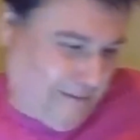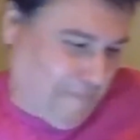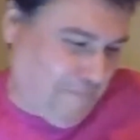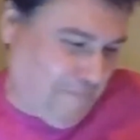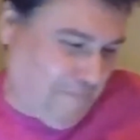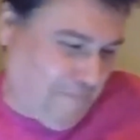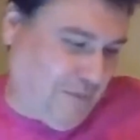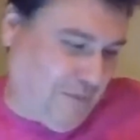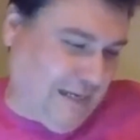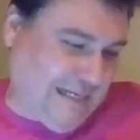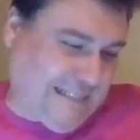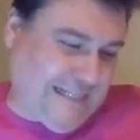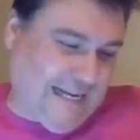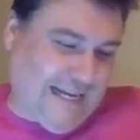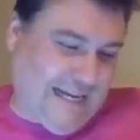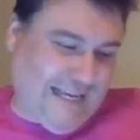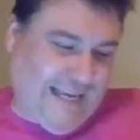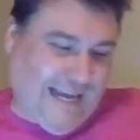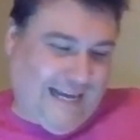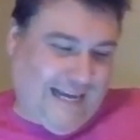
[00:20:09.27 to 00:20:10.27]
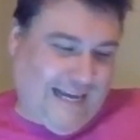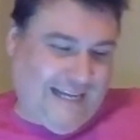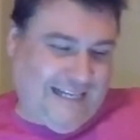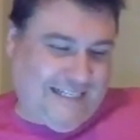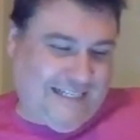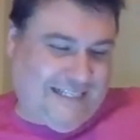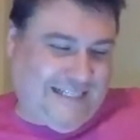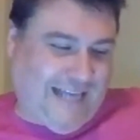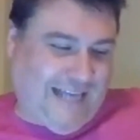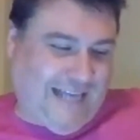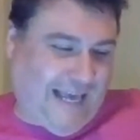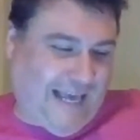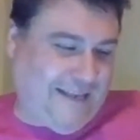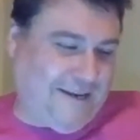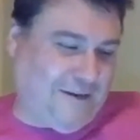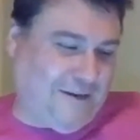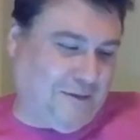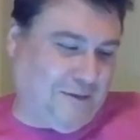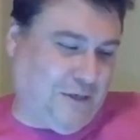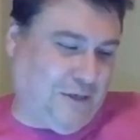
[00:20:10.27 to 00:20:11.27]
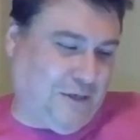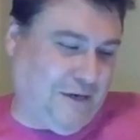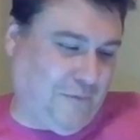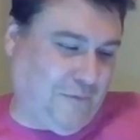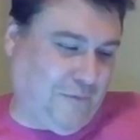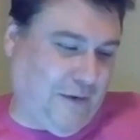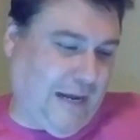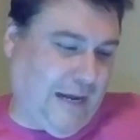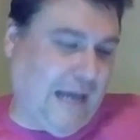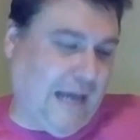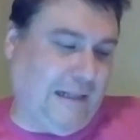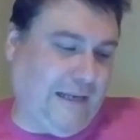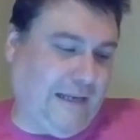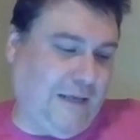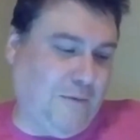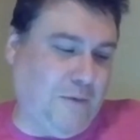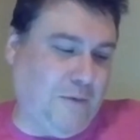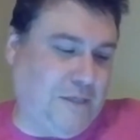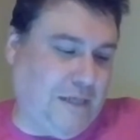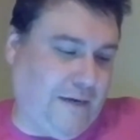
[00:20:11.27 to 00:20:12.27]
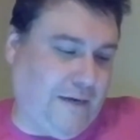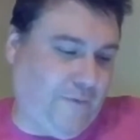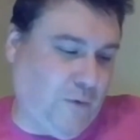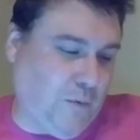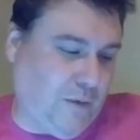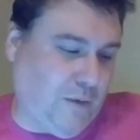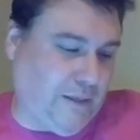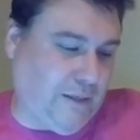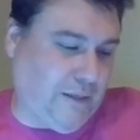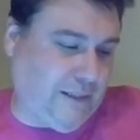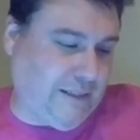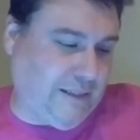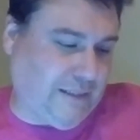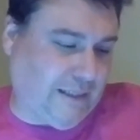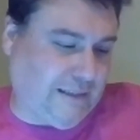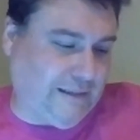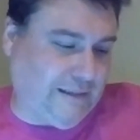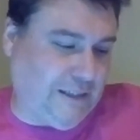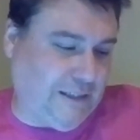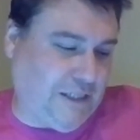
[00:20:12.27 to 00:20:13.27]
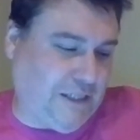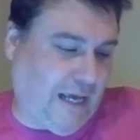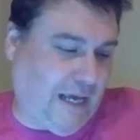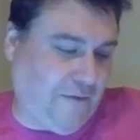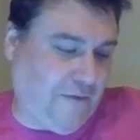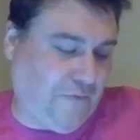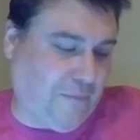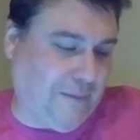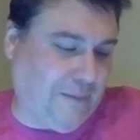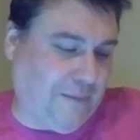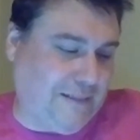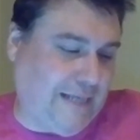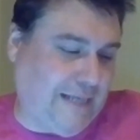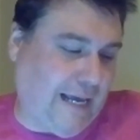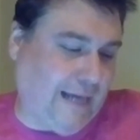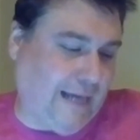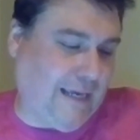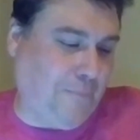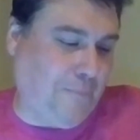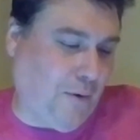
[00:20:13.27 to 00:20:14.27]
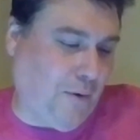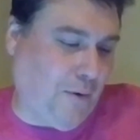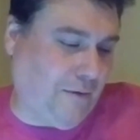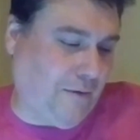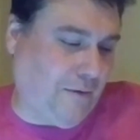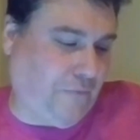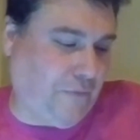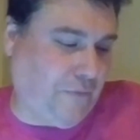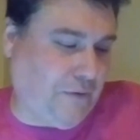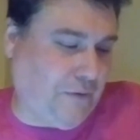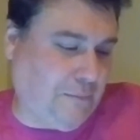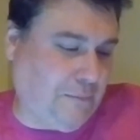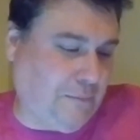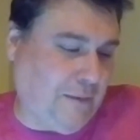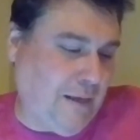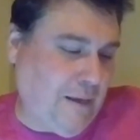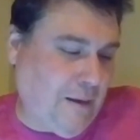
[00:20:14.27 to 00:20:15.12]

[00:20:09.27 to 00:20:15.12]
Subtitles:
But, it's set in an alternative reality in which everyone is a cliche from a techie porn film.